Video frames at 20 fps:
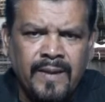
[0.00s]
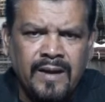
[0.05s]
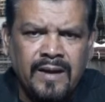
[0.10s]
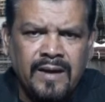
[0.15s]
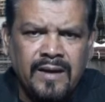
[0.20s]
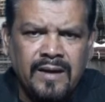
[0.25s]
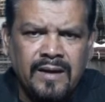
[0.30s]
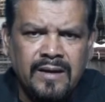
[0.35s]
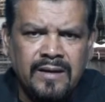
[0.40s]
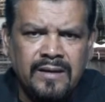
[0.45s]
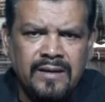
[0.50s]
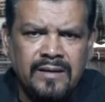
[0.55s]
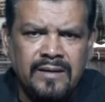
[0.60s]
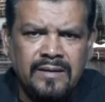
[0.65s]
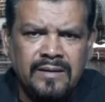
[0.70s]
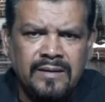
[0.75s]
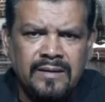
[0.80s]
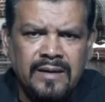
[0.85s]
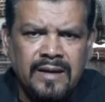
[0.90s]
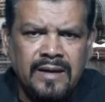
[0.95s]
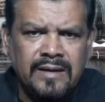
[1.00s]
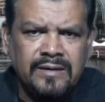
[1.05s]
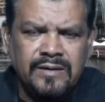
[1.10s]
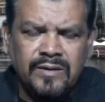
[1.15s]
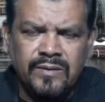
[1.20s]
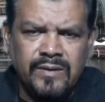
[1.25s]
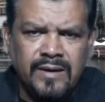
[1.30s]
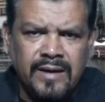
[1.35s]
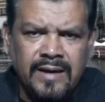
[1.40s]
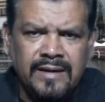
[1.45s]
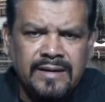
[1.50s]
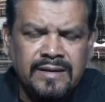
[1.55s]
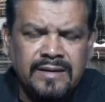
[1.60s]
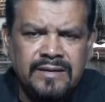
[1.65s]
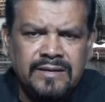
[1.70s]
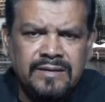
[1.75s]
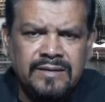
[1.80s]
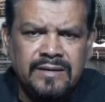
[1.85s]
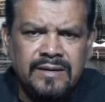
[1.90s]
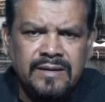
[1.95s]
I don't like
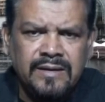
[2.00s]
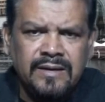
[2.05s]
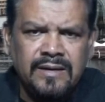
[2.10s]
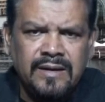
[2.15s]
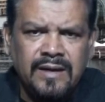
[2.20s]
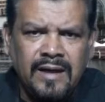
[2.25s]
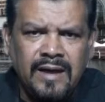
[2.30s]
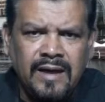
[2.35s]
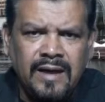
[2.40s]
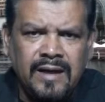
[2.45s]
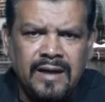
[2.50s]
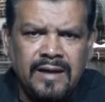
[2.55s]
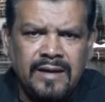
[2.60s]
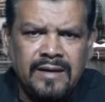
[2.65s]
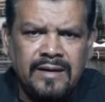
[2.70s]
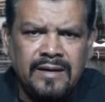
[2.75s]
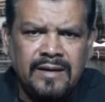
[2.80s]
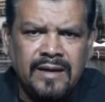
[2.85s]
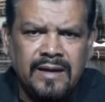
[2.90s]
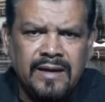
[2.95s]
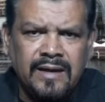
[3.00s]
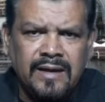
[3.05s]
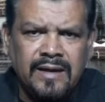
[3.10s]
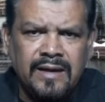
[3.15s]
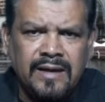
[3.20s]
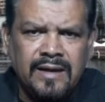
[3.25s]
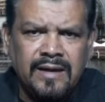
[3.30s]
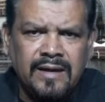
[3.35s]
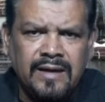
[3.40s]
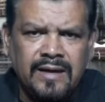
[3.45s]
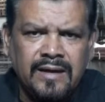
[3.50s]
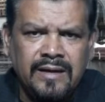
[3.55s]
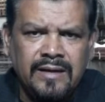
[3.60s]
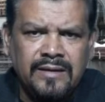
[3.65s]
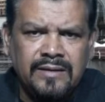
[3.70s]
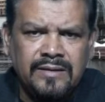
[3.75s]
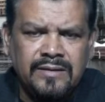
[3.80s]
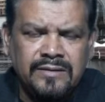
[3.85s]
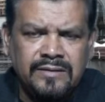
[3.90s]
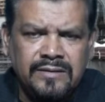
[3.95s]
it, and
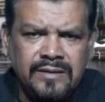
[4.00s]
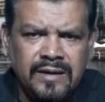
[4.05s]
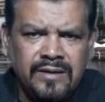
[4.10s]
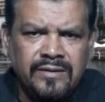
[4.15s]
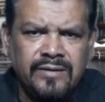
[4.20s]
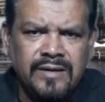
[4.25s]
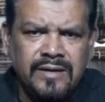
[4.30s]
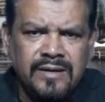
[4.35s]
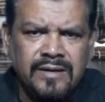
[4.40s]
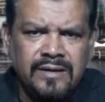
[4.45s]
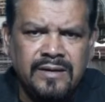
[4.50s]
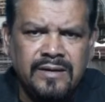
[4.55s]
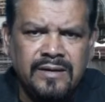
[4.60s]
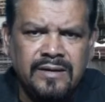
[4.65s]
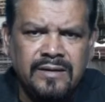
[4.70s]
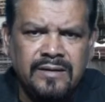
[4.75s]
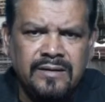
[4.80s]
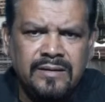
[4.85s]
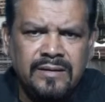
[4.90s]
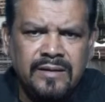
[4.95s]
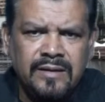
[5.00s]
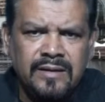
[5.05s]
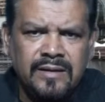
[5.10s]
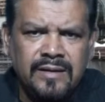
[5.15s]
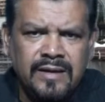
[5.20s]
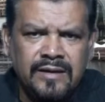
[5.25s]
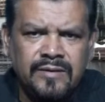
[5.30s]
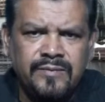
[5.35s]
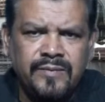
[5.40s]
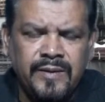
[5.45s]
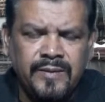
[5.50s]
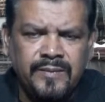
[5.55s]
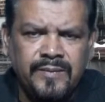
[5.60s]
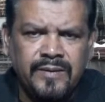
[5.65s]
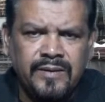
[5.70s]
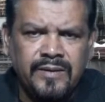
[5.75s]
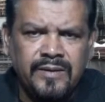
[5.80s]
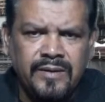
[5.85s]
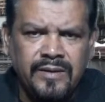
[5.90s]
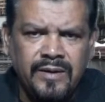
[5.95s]
I generally let
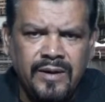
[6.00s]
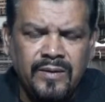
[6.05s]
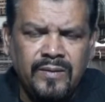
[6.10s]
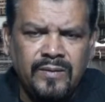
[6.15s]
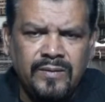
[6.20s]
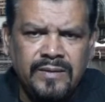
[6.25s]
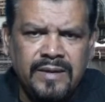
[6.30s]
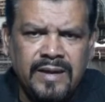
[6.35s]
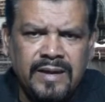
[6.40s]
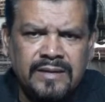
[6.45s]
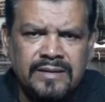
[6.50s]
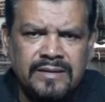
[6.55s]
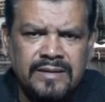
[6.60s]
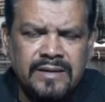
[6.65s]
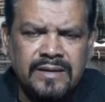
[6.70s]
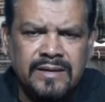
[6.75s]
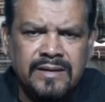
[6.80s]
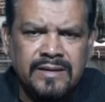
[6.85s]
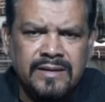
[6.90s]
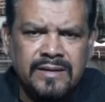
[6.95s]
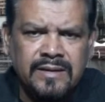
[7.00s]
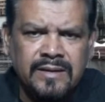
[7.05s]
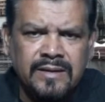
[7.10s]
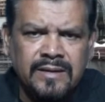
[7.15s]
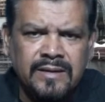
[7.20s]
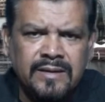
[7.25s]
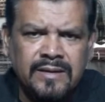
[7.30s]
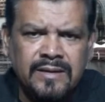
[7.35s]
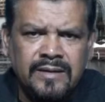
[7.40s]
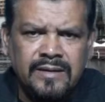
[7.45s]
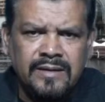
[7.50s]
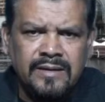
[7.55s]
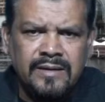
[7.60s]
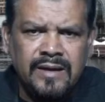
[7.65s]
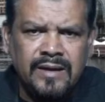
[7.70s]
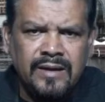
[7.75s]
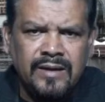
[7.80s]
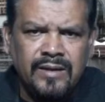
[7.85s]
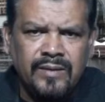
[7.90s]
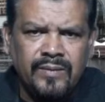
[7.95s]
people know that
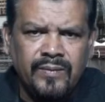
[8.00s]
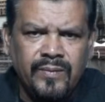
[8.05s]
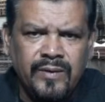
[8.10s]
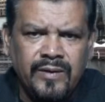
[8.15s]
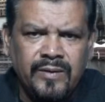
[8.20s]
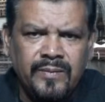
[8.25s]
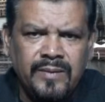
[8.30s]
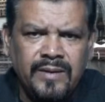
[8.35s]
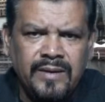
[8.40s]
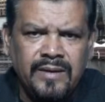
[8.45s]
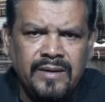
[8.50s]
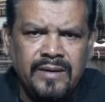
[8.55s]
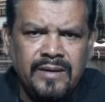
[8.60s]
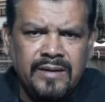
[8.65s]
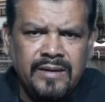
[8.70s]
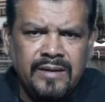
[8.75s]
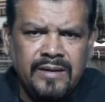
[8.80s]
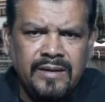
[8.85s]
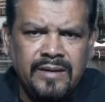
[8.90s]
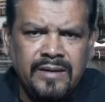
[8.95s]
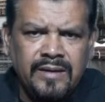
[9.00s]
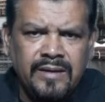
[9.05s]
there will be